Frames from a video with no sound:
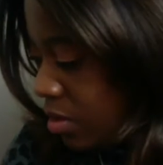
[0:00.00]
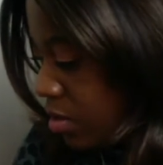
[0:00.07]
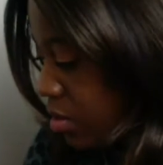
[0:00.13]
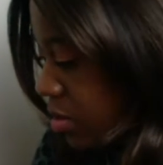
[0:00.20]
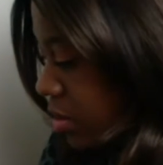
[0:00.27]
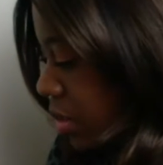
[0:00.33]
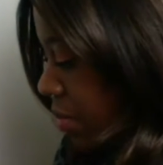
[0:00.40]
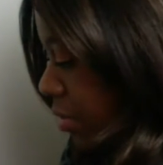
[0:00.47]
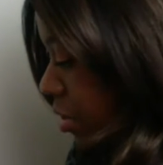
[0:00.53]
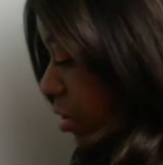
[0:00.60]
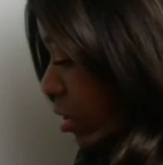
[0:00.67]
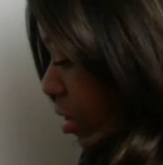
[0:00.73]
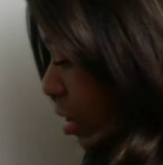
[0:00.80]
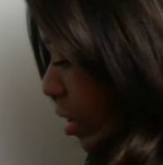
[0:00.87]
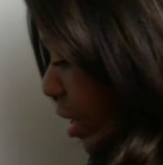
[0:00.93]
So let me
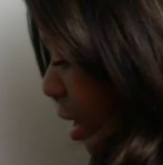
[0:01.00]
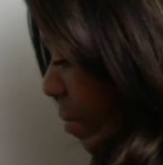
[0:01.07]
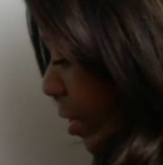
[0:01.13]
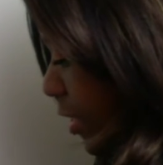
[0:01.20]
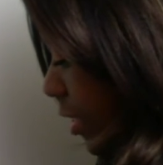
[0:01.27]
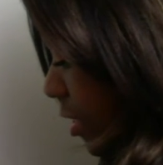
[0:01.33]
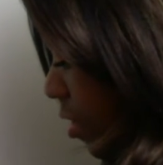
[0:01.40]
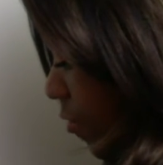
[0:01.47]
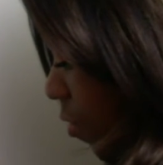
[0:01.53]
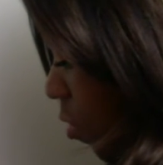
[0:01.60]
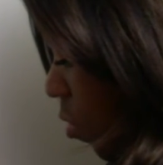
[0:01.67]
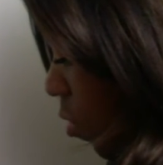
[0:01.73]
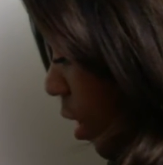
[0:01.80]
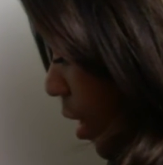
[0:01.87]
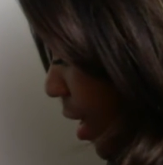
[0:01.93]
just get myself
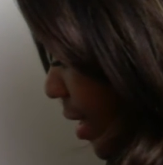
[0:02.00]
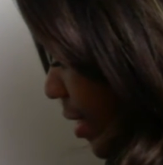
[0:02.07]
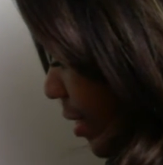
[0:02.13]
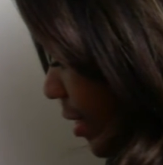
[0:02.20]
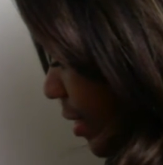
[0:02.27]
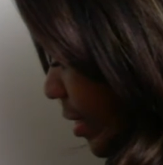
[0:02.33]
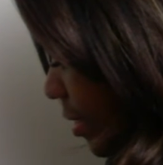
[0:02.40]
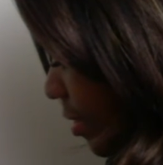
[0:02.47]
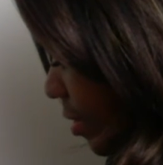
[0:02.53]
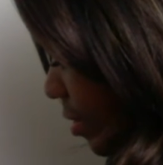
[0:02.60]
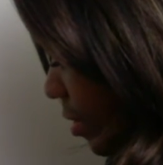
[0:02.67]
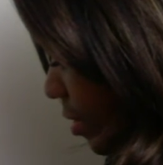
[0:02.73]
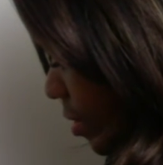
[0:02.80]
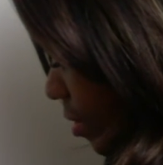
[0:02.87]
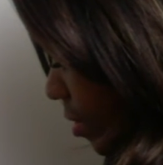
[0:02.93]
organised.
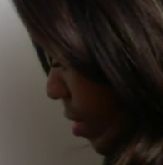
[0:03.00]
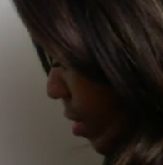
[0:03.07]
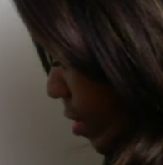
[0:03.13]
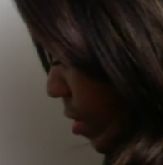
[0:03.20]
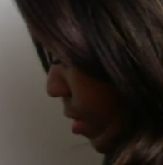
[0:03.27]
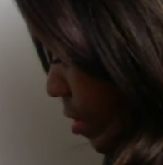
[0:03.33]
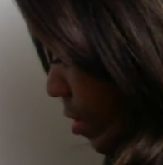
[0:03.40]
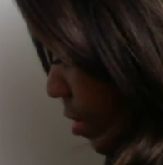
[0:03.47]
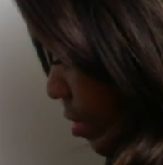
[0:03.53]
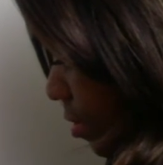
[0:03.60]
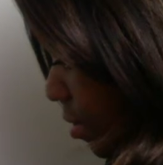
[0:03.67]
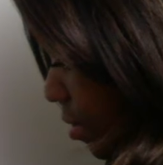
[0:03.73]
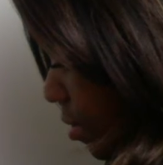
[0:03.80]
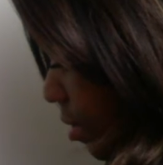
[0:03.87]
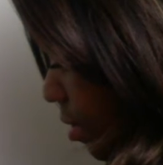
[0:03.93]

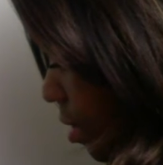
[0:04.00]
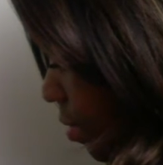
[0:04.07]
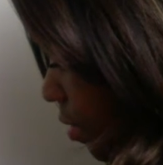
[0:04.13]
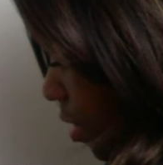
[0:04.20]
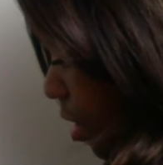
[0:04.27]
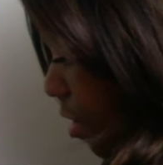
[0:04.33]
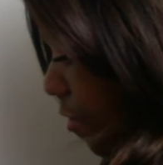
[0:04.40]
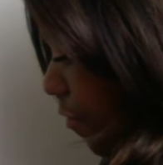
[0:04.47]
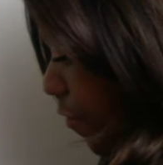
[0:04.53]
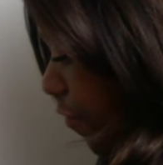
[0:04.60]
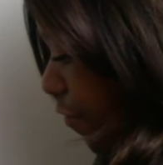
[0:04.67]
There we go.